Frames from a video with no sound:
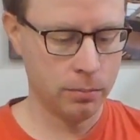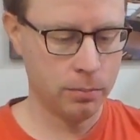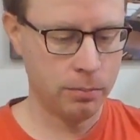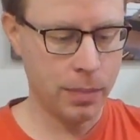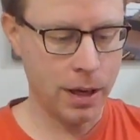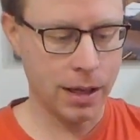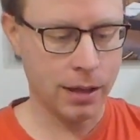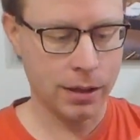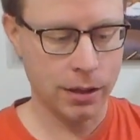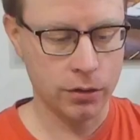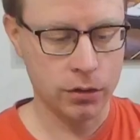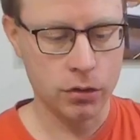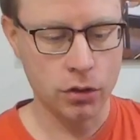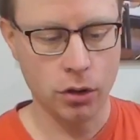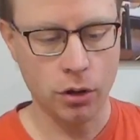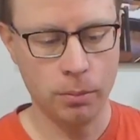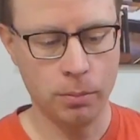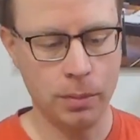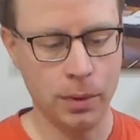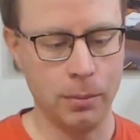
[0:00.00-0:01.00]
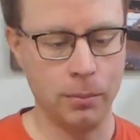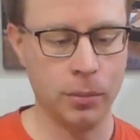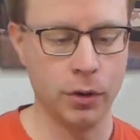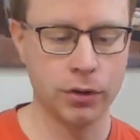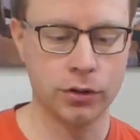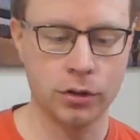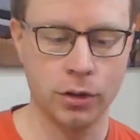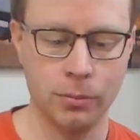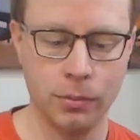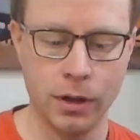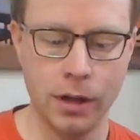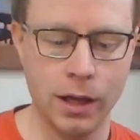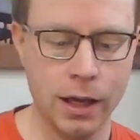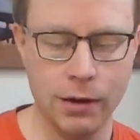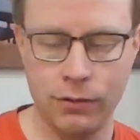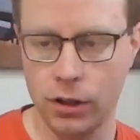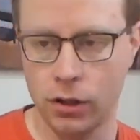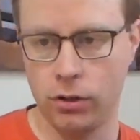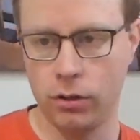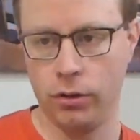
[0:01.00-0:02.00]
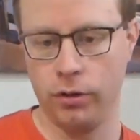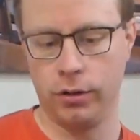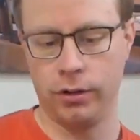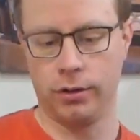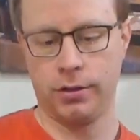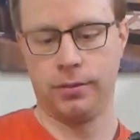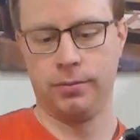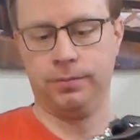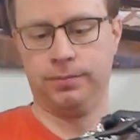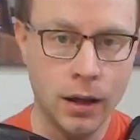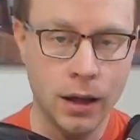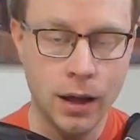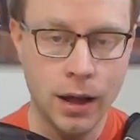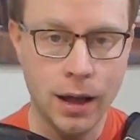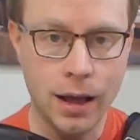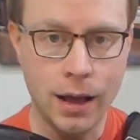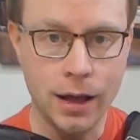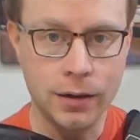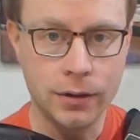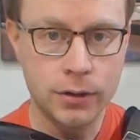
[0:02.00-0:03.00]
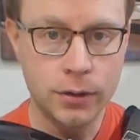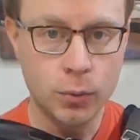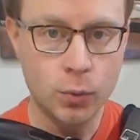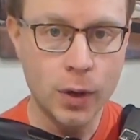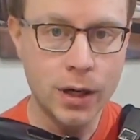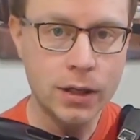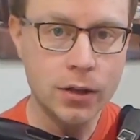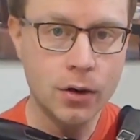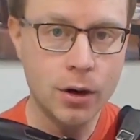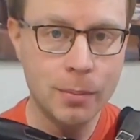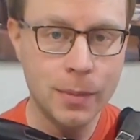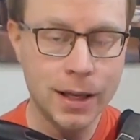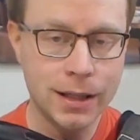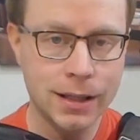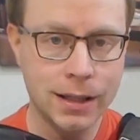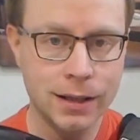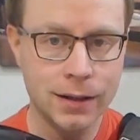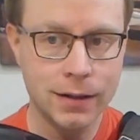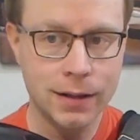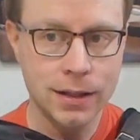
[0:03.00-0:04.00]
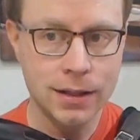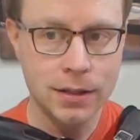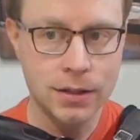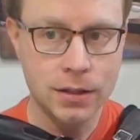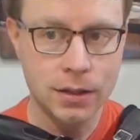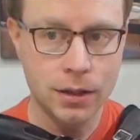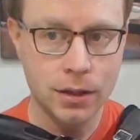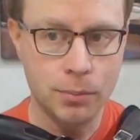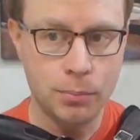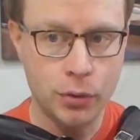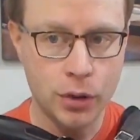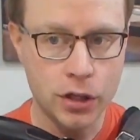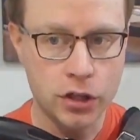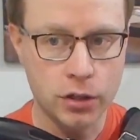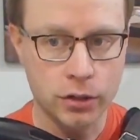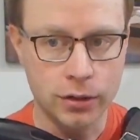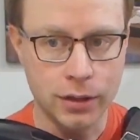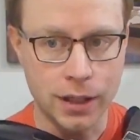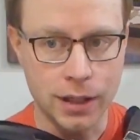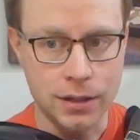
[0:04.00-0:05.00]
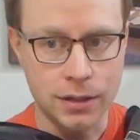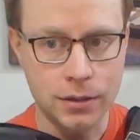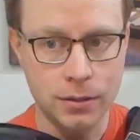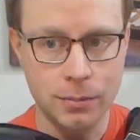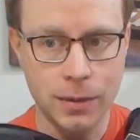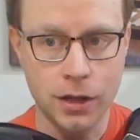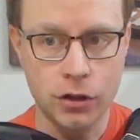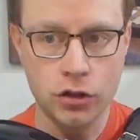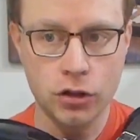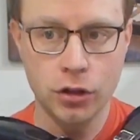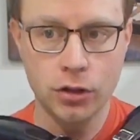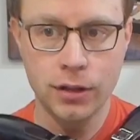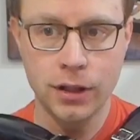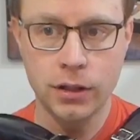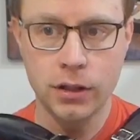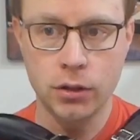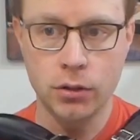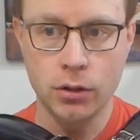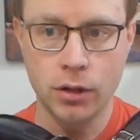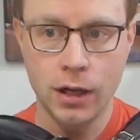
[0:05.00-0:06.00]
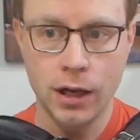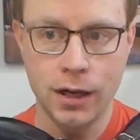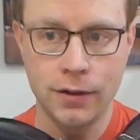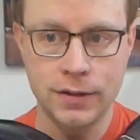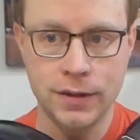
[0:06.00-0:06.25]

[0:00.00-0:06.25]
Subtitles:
back and top and bottom, every corners. And when you are making this pressure test, make sure that you have